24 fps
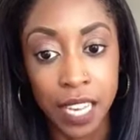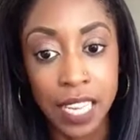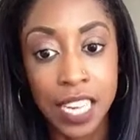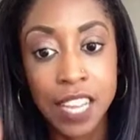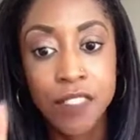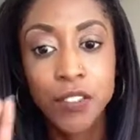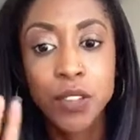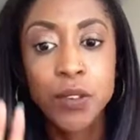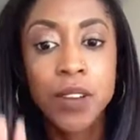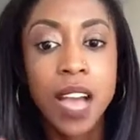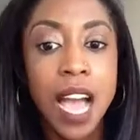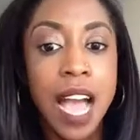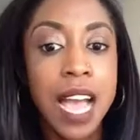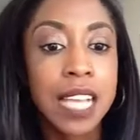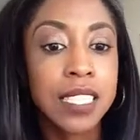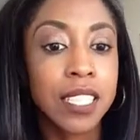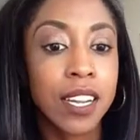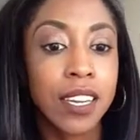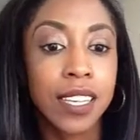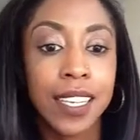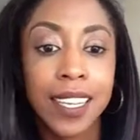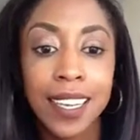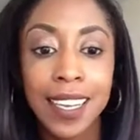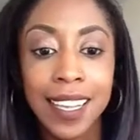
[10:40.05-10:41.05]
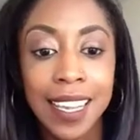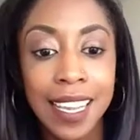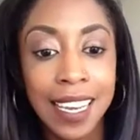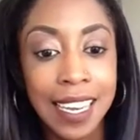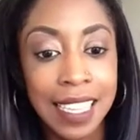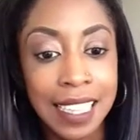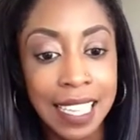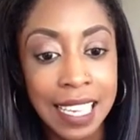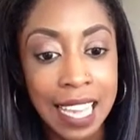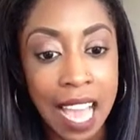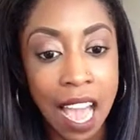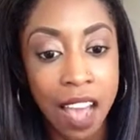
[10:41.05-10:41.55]
And if you guys are getting
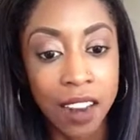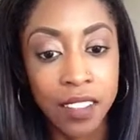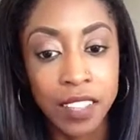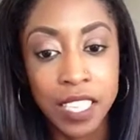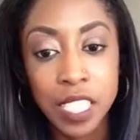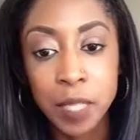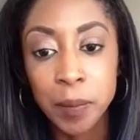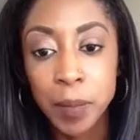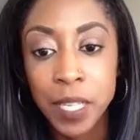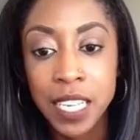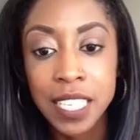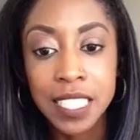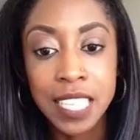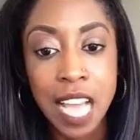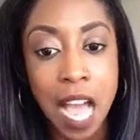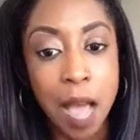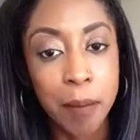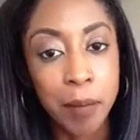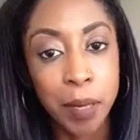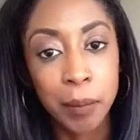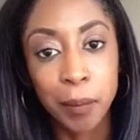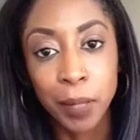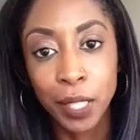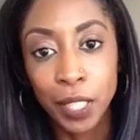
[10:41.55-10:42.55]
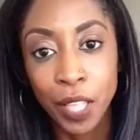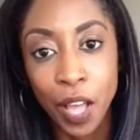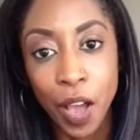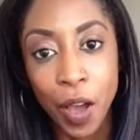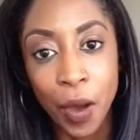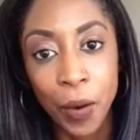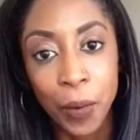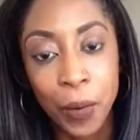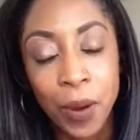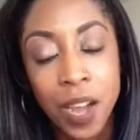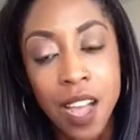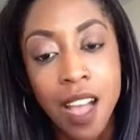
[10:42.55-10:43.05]
anything out of this, please comment
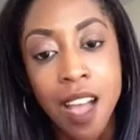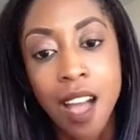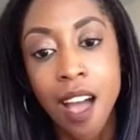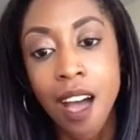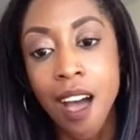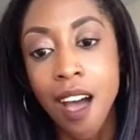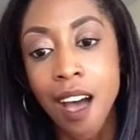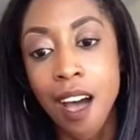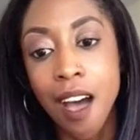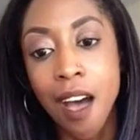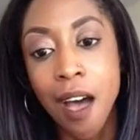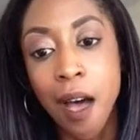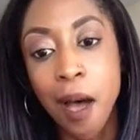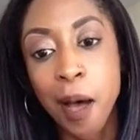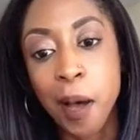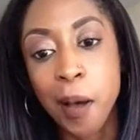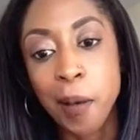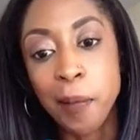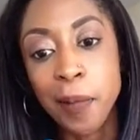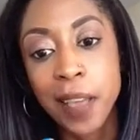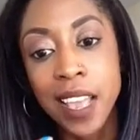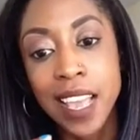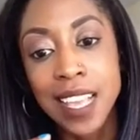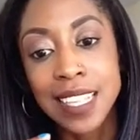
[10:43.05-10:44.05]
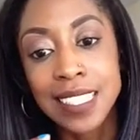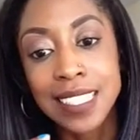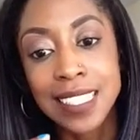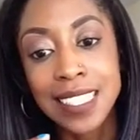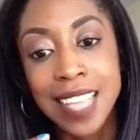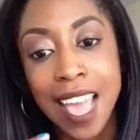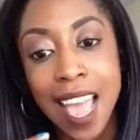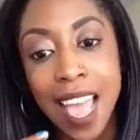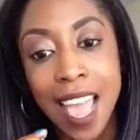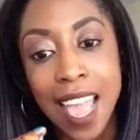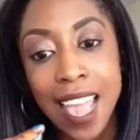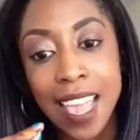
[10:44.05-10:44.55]
below and
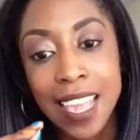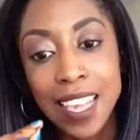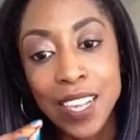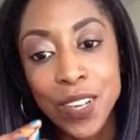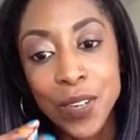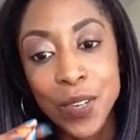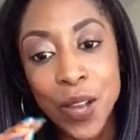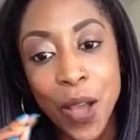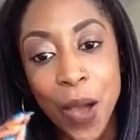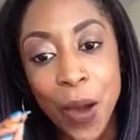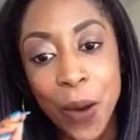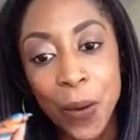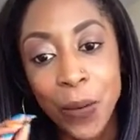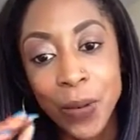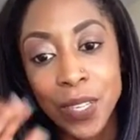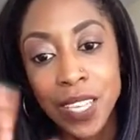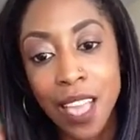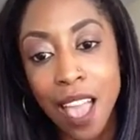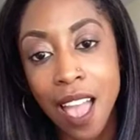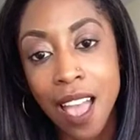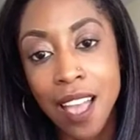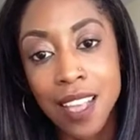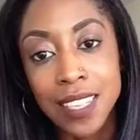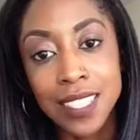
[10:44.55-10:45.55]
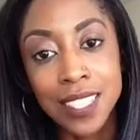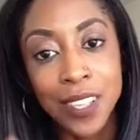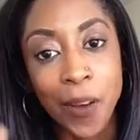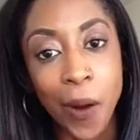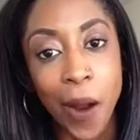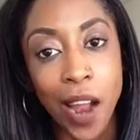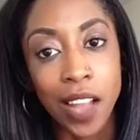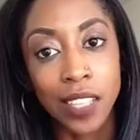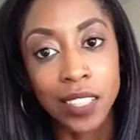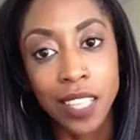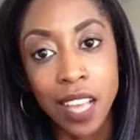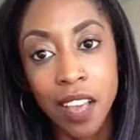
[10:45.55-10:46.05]
say, yes, or
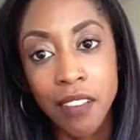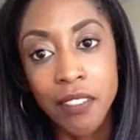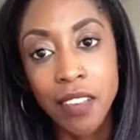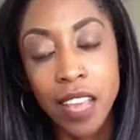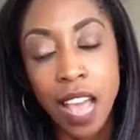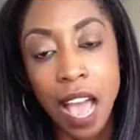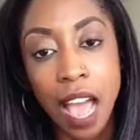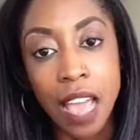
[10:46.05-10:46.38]
I love it.